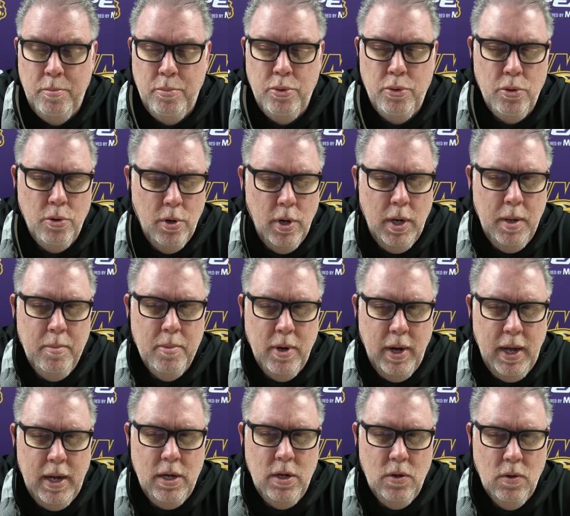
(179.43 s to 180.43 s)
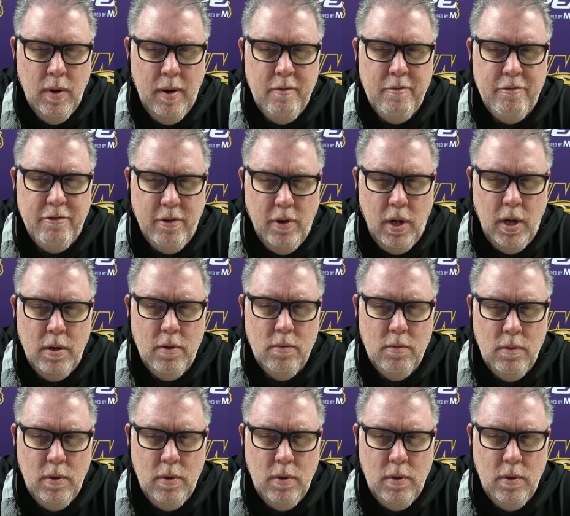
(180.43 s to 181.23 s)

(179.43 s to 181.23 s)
pretty brand new up front.